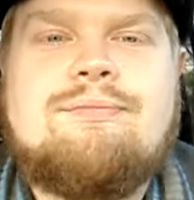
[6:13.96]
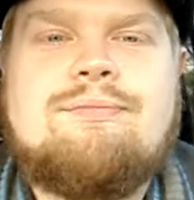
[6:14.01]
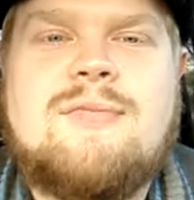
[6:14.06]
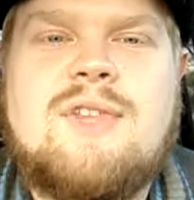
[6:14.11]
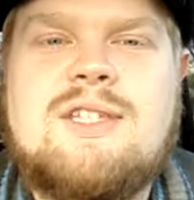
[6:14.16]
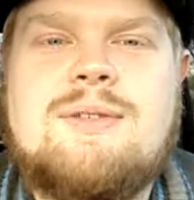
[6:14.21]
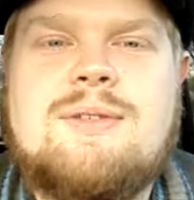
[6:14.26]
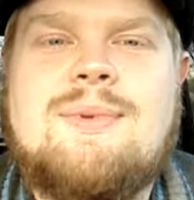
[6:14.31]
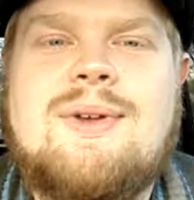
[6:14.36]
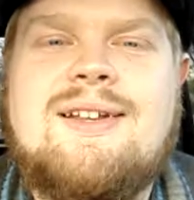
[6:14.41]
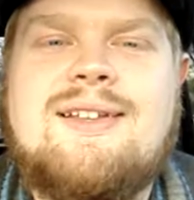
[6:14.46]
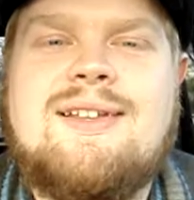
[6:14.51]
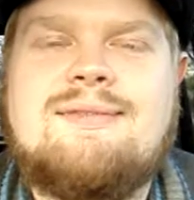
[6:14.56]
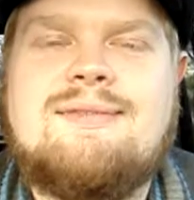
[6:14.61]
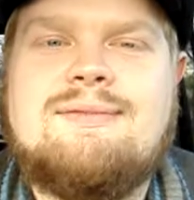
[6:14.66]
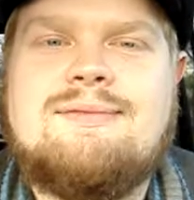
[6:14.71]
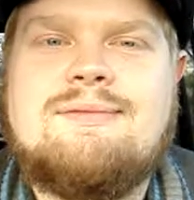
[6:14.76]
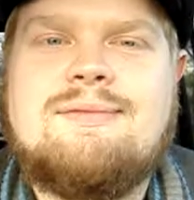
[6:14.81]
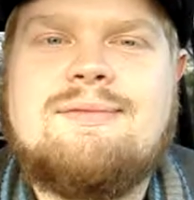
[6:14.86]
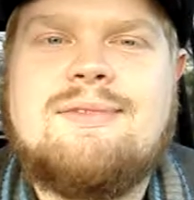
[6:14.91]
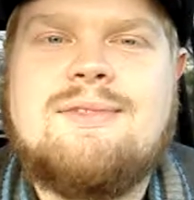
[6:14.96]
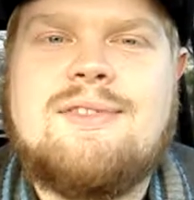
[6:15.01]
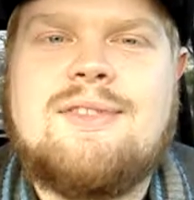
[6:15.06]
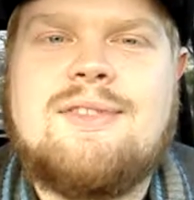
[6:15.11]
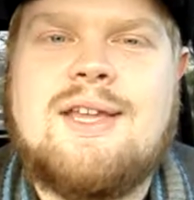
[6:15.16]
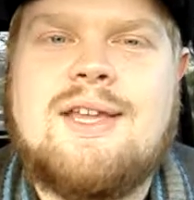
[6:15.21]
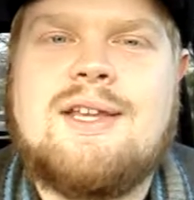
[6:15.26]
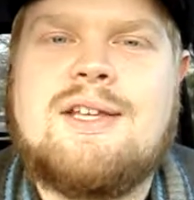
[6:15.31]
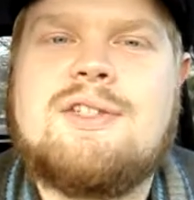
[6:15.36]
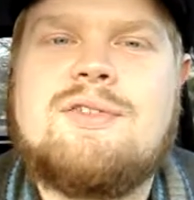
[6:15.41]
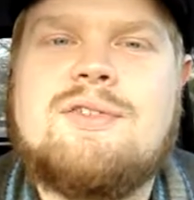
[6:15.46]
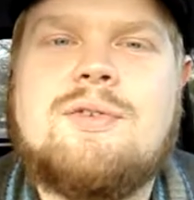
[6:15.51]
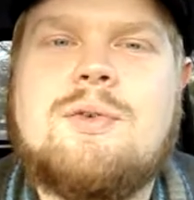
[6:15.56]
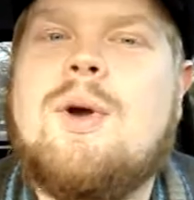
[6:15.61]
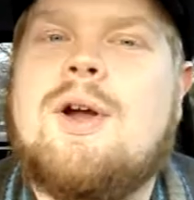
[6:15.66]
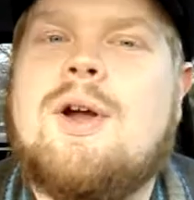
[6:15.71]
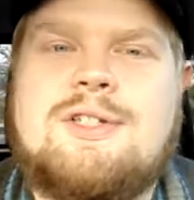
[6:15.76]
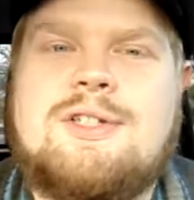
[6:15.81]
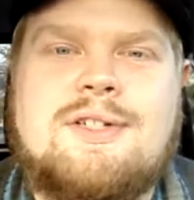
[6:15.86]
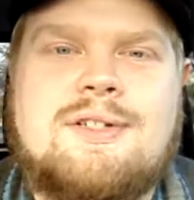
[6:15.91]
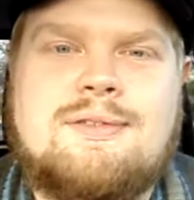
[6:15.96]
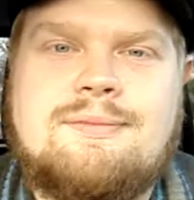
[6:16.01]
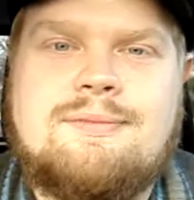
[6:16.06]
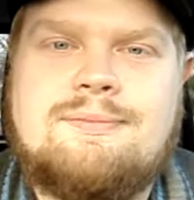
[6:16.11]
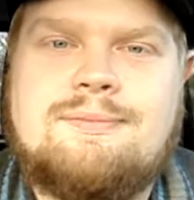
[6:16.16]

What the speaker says: that's about it. Thanks for watching.